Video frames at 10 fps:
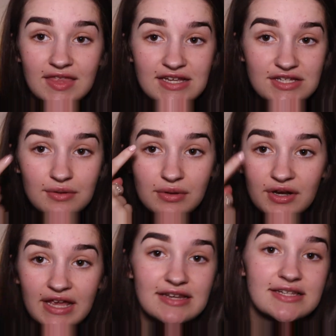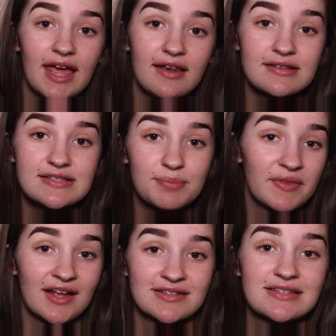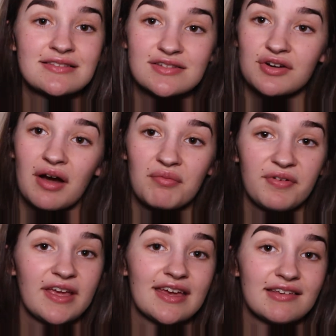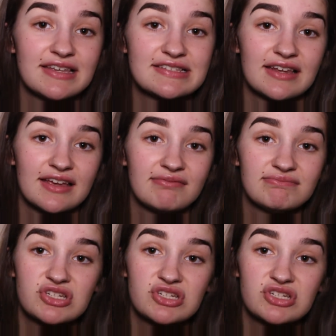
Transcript: They do look intense, but that's Instagram for you, isn't it?